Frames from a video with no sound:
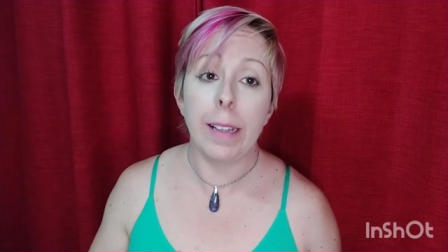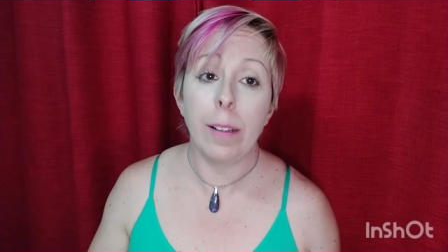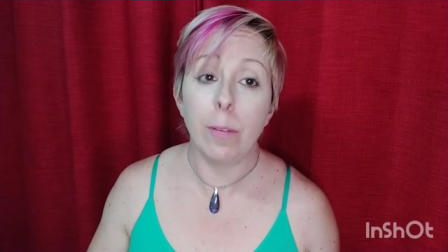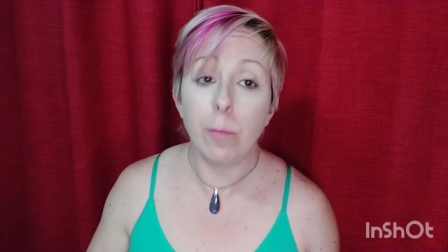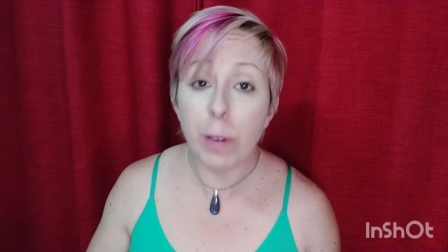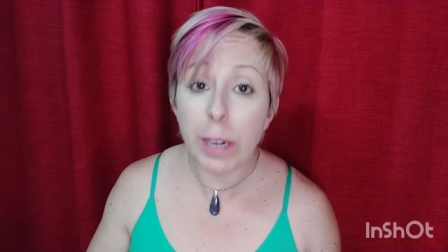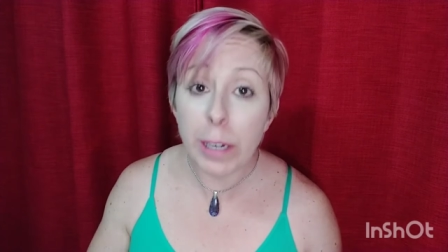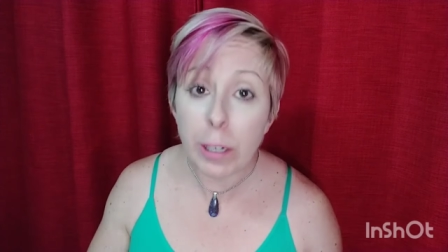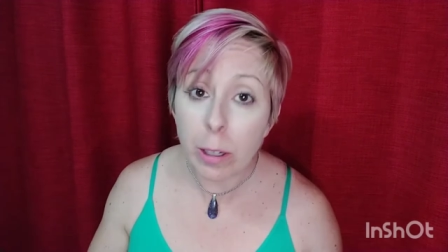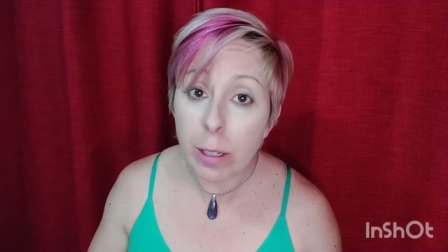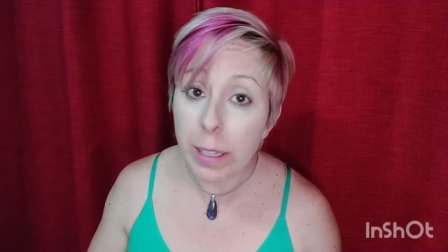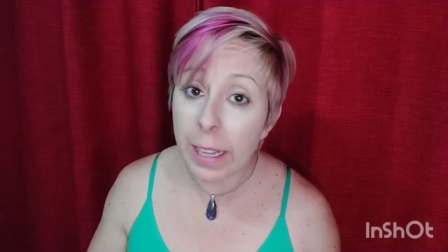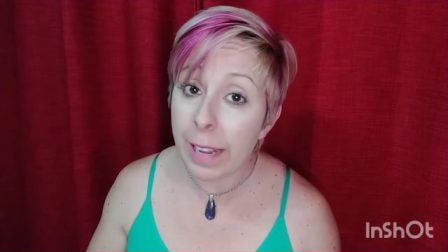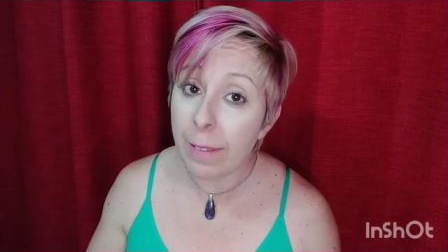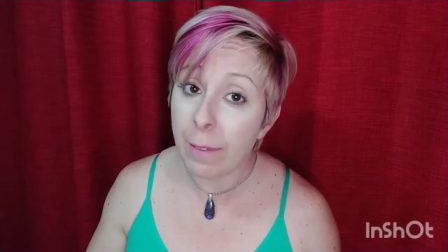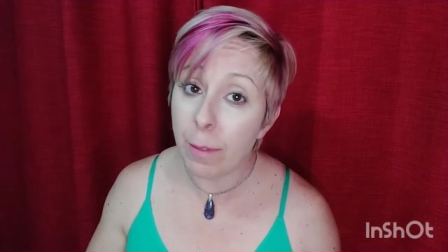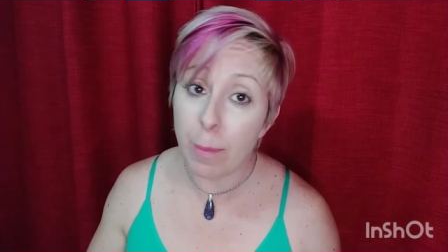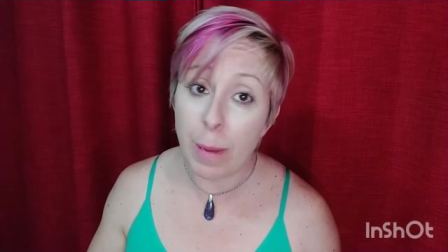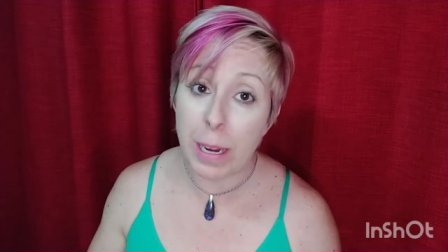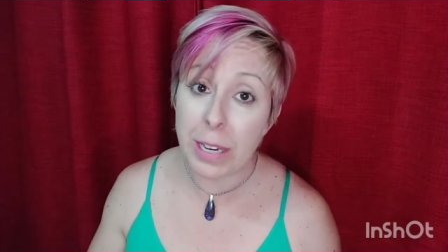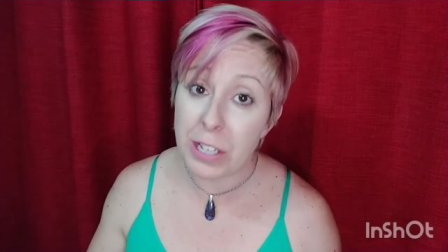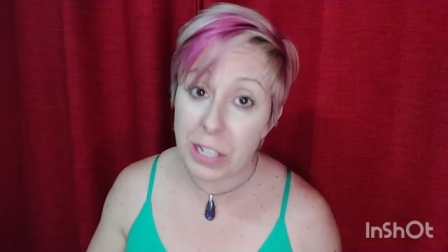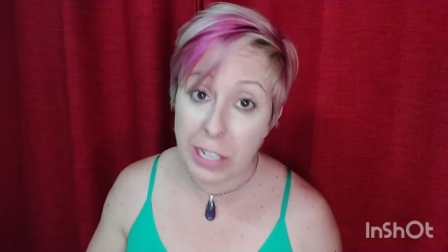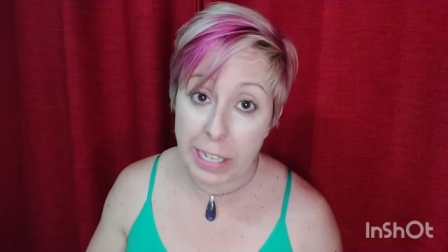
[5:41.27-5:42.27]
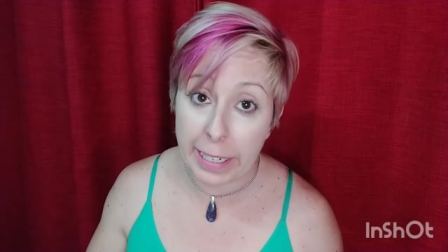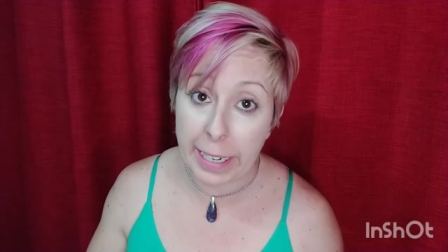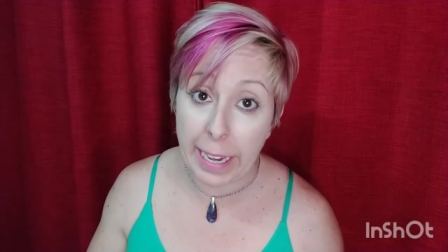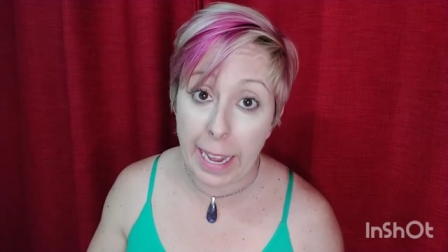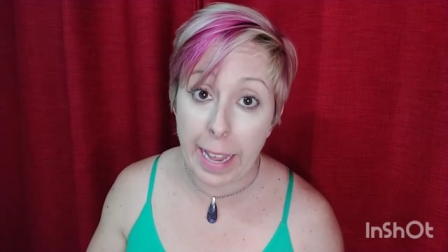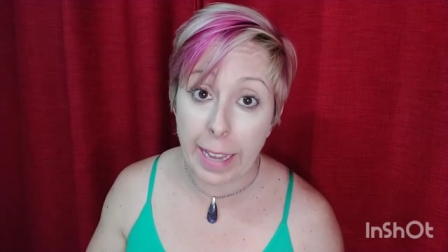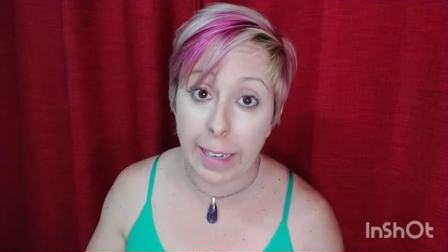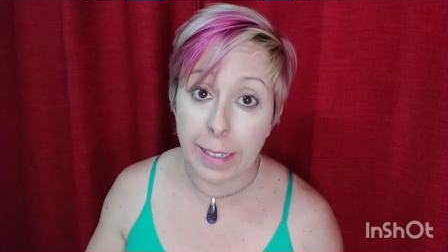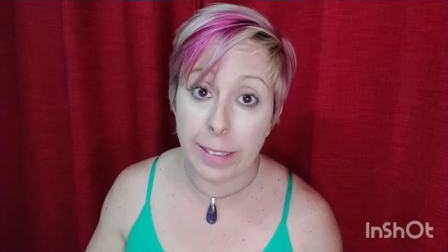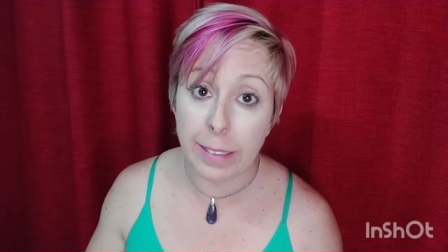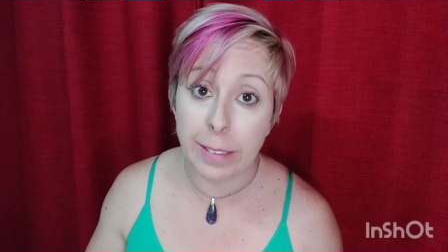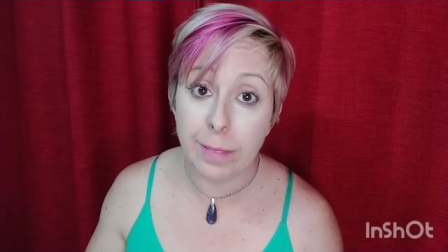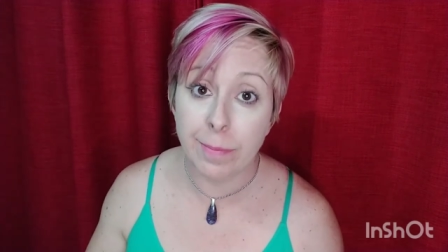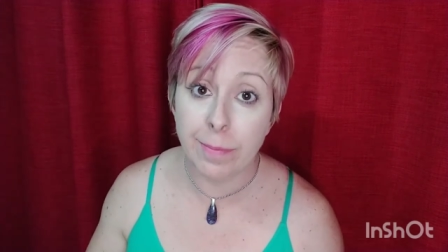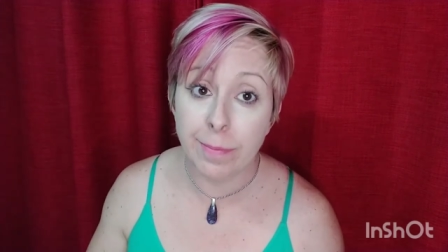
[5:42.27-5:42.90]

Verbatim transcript: read all the information you can,